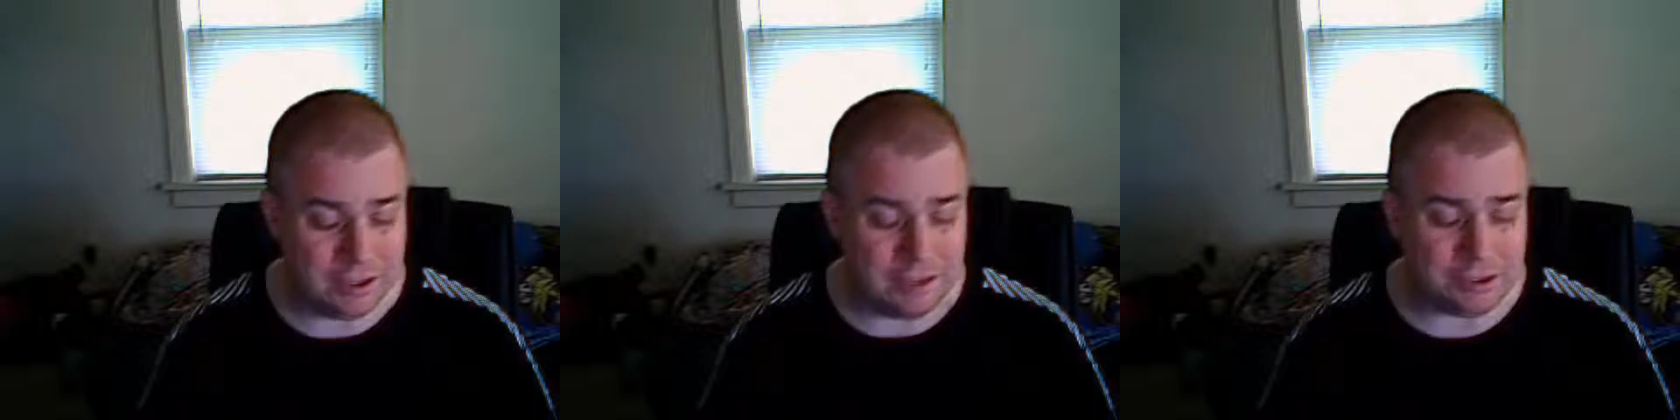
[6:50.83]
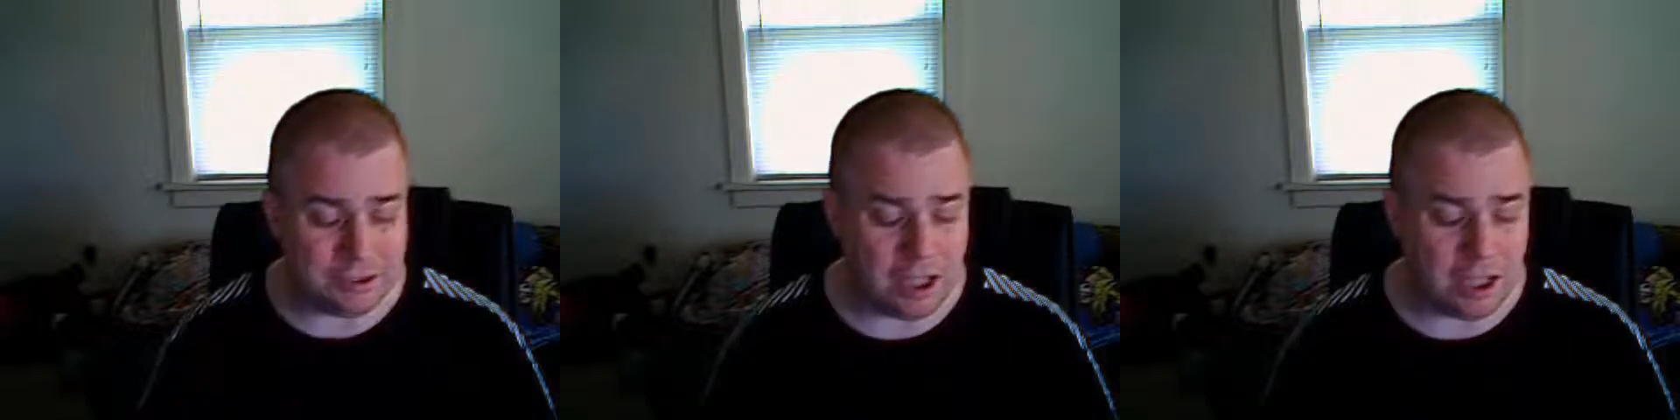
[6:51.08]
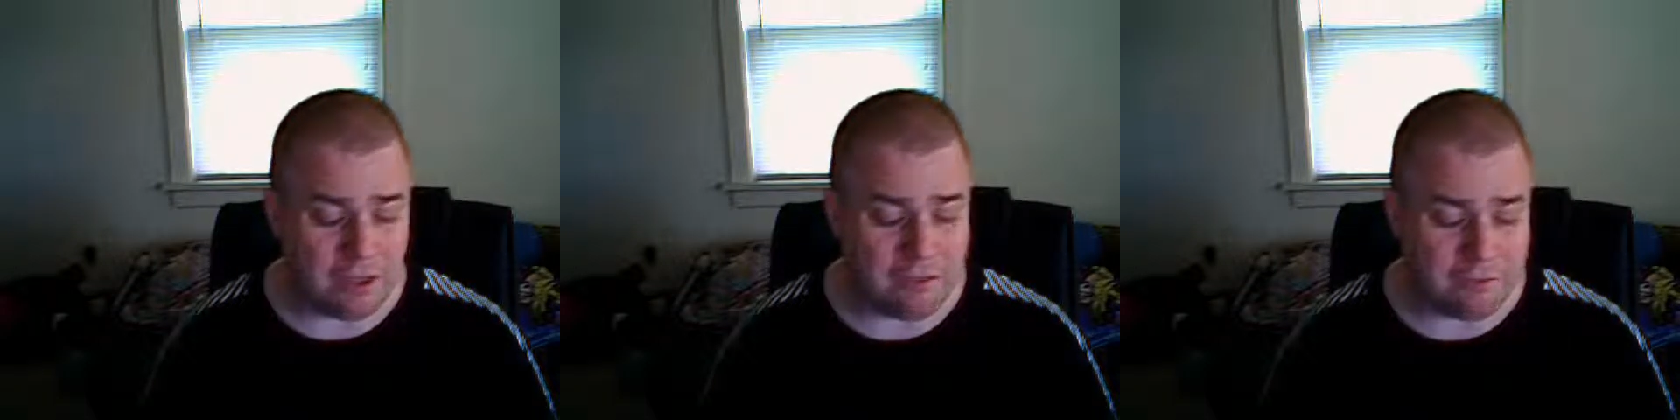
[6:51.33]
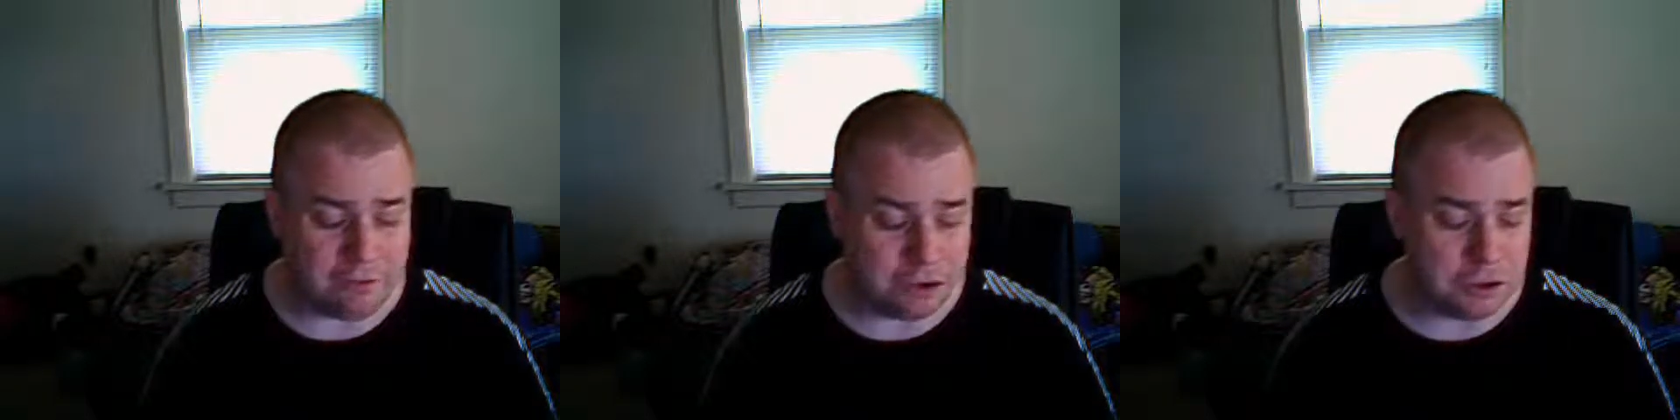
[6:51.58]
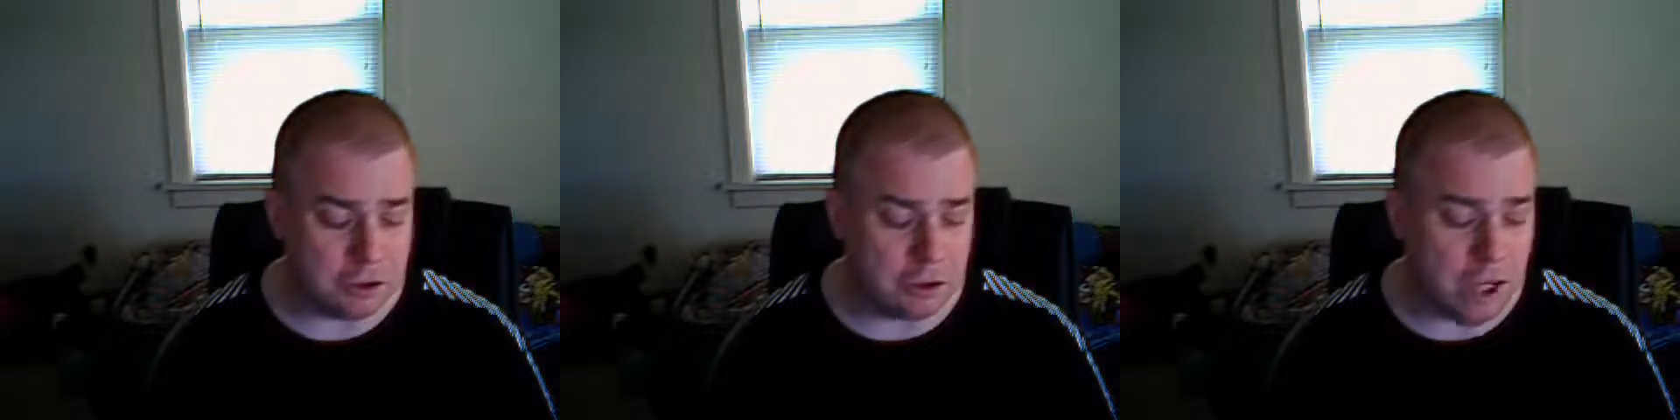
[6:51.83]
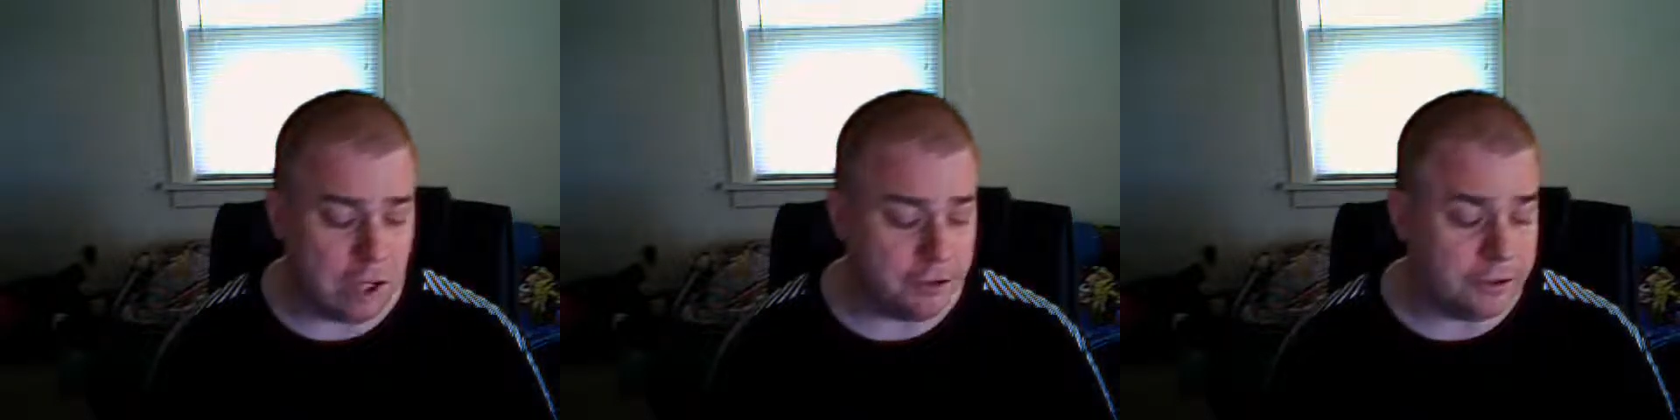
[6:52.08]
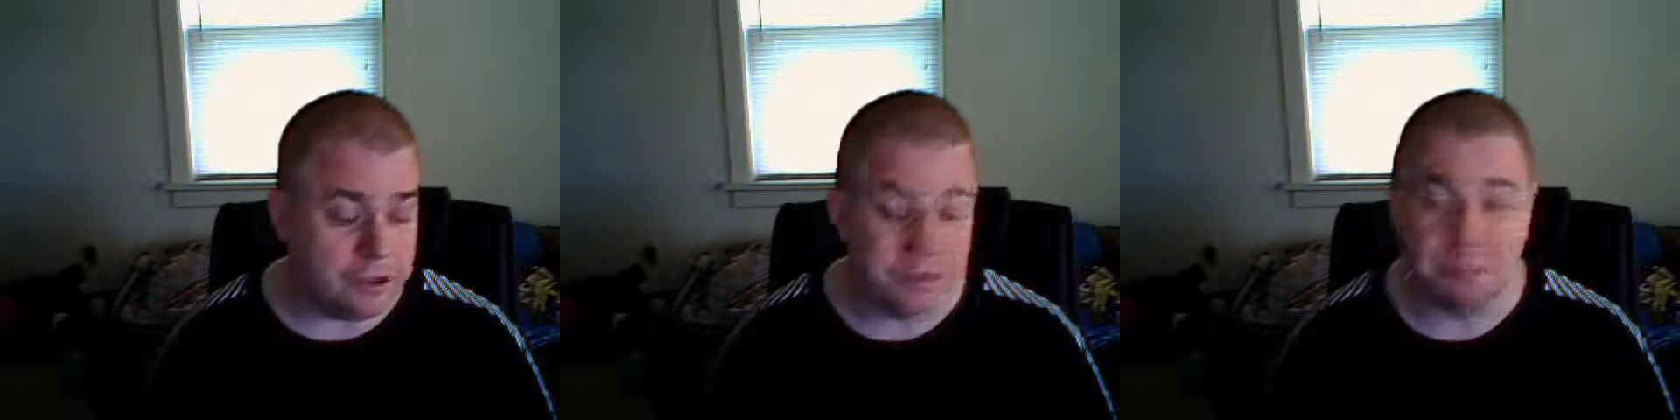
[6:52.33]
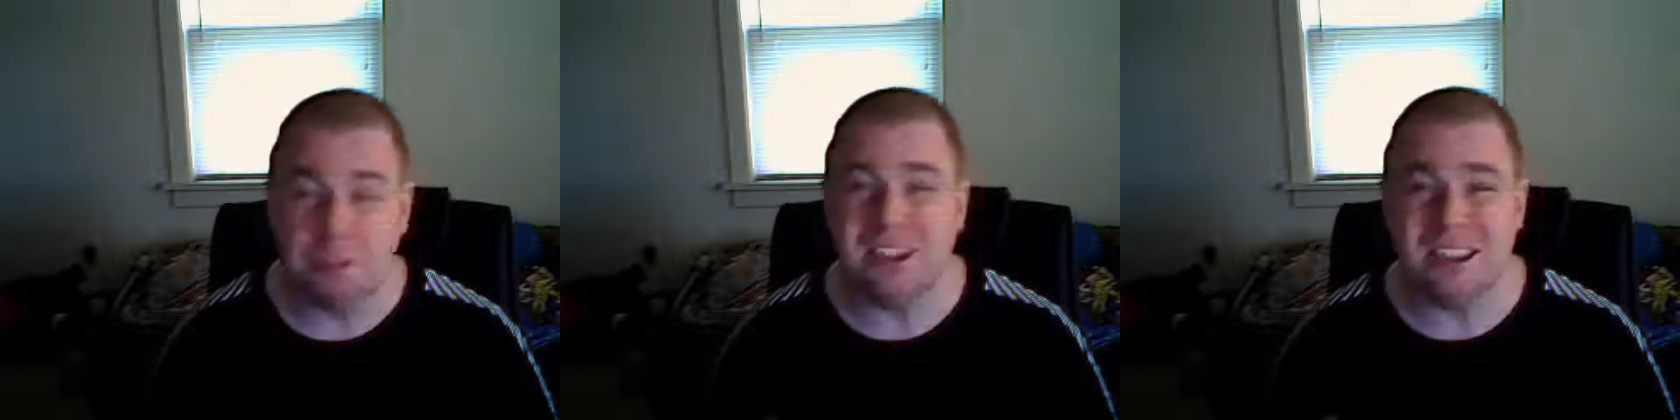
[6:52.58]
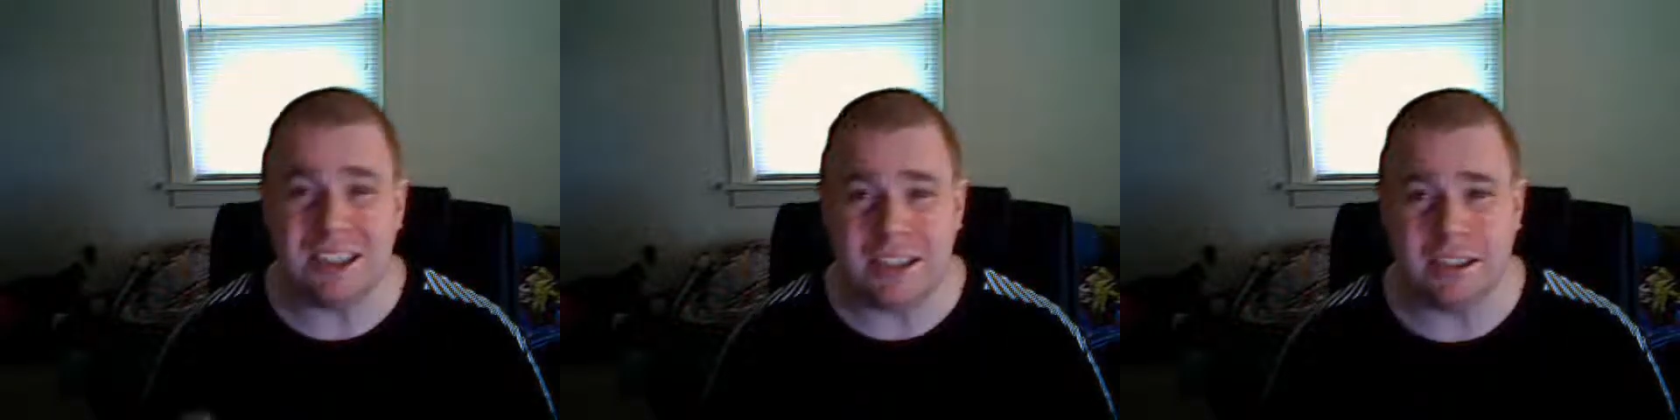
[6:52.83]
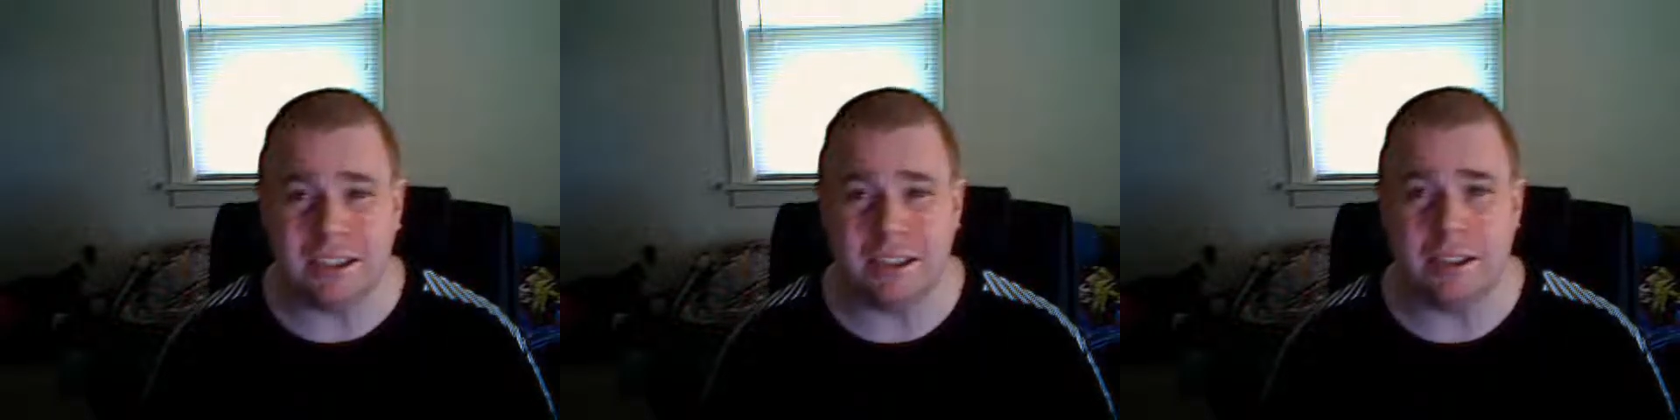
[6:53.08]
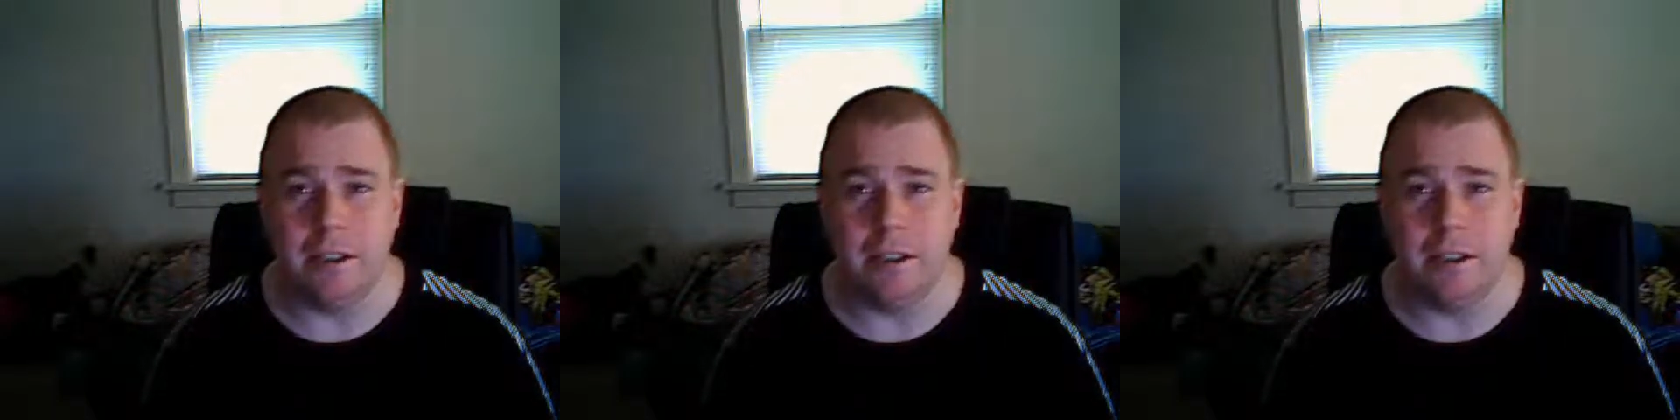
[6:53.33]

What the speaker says: has gone on for so long, this is precisely